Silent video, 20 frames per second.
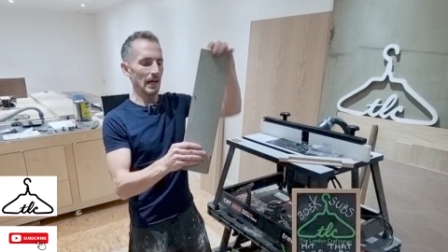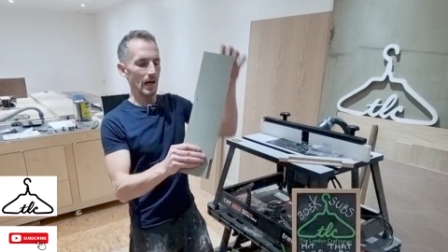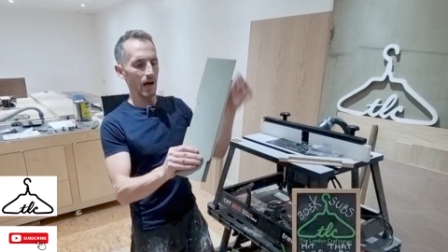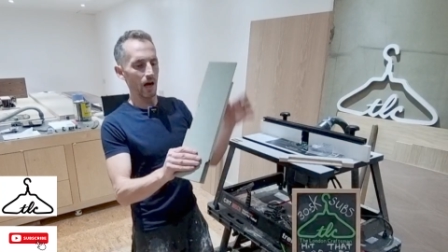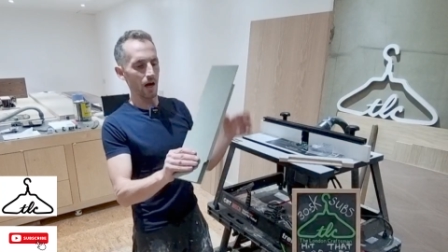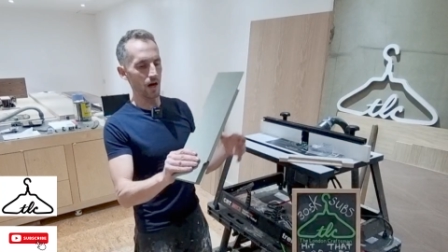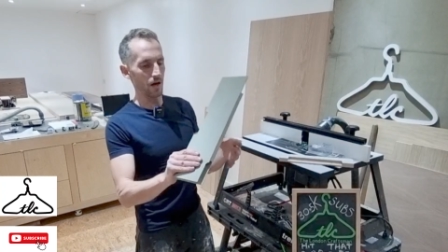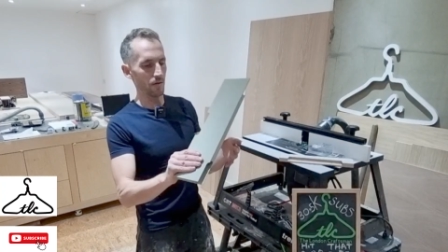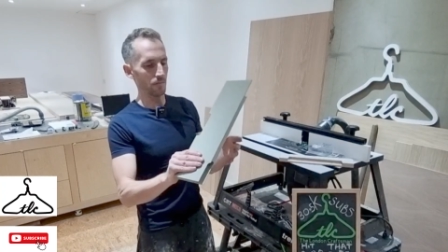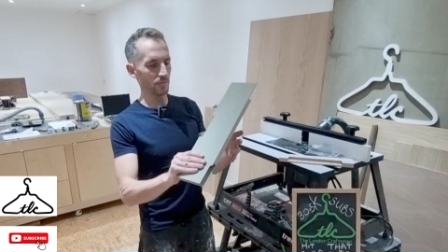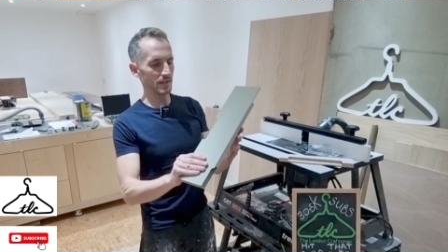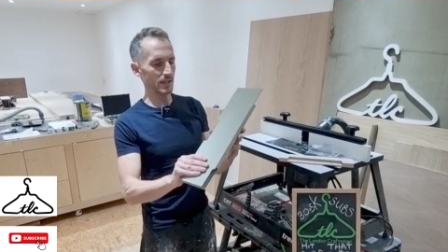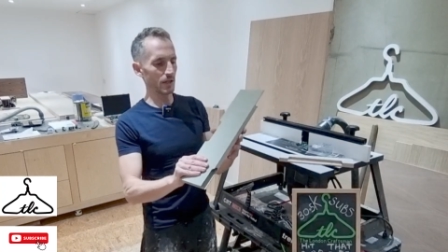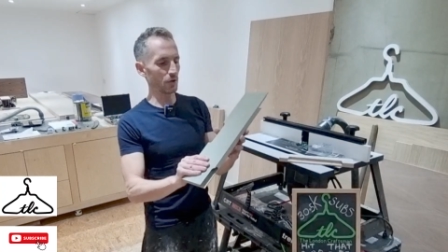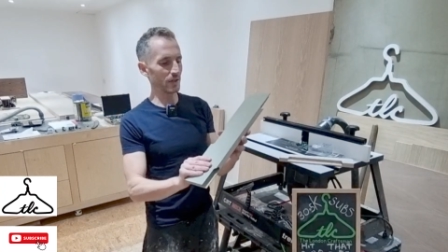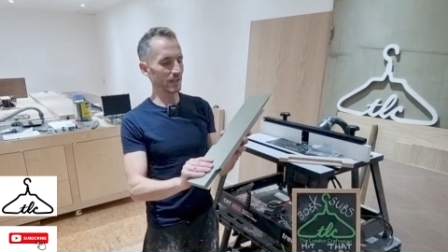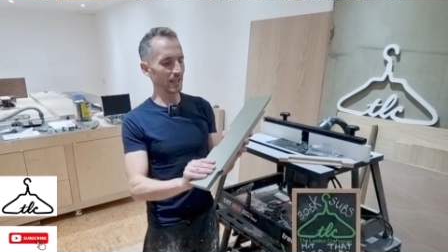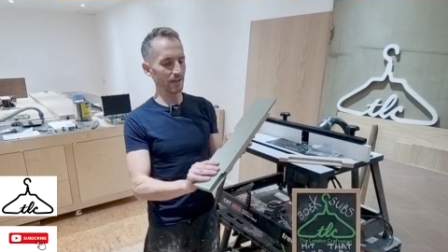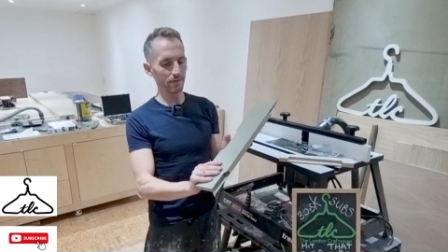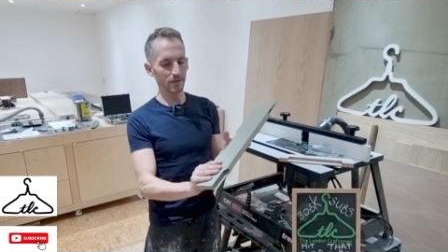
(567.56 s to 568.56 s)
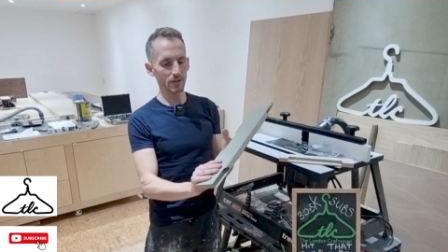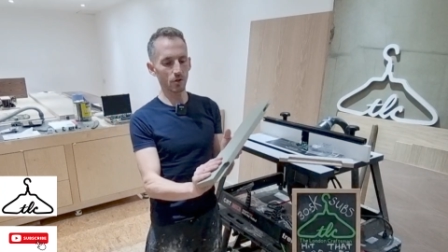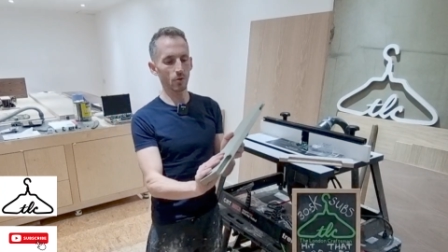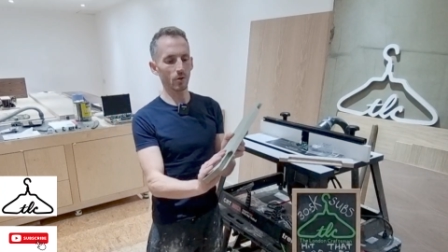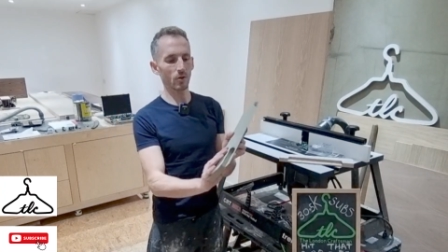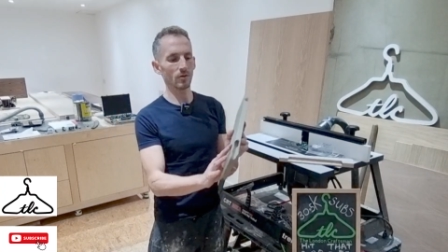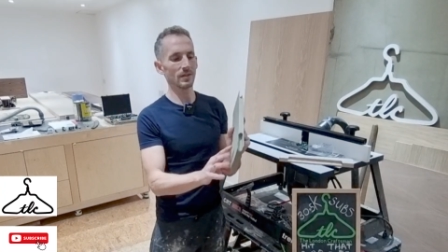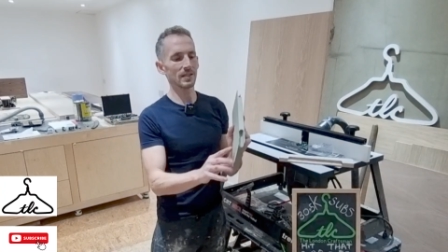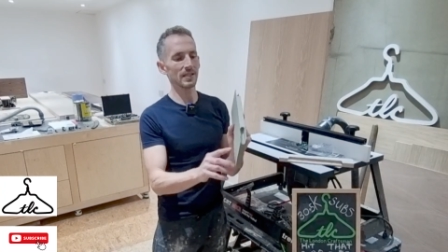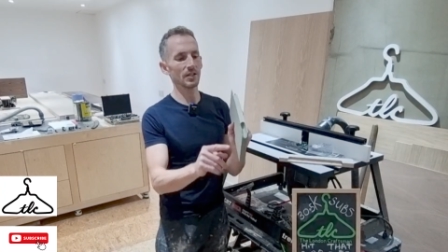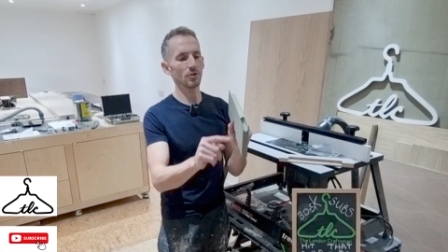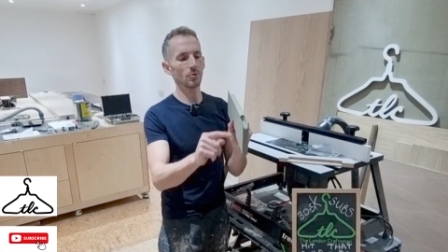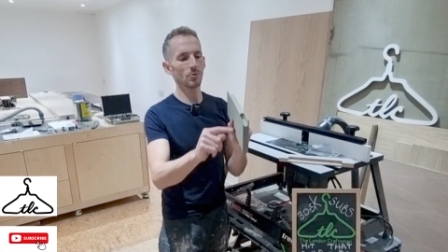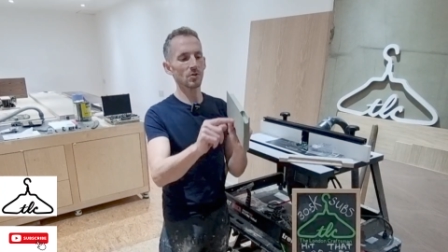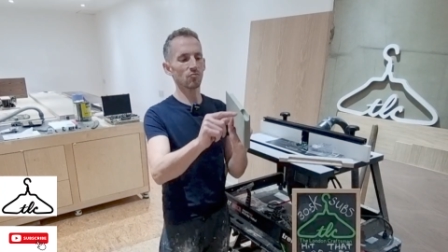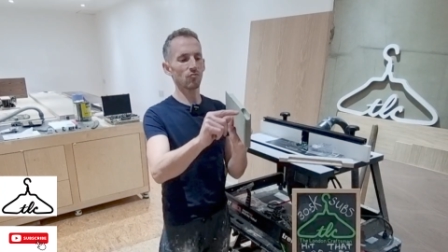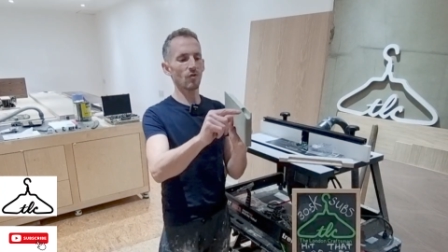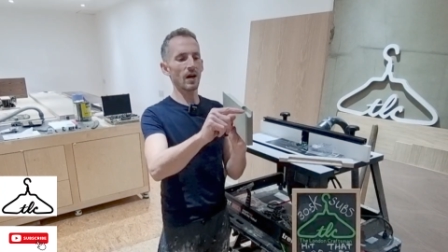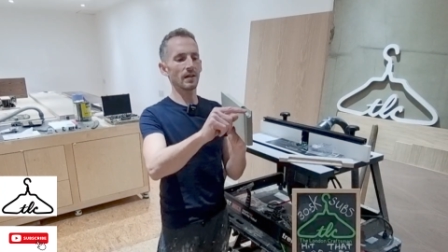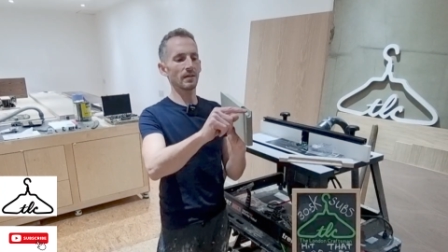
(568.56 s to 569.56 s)
So you can either do a
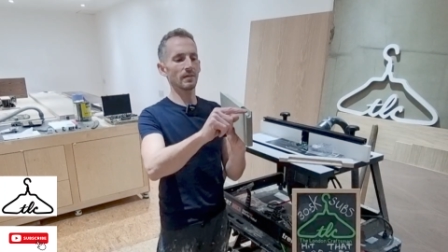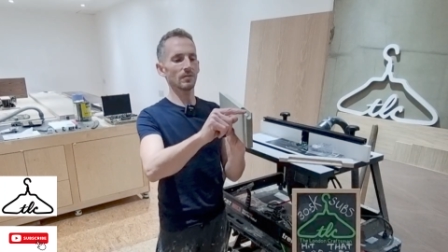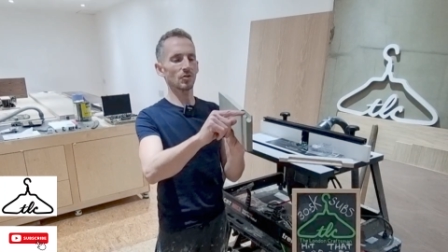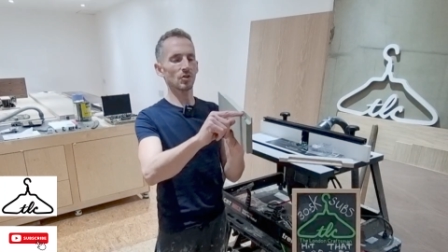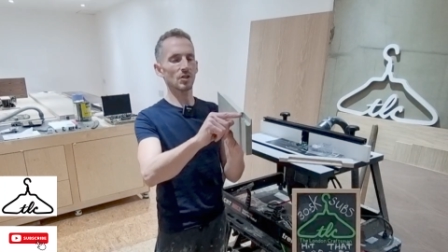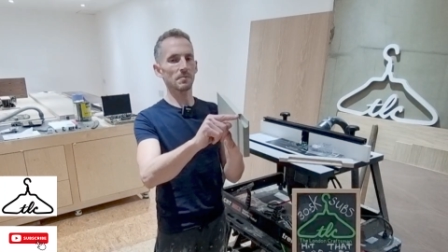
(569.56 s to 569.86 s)
continuous run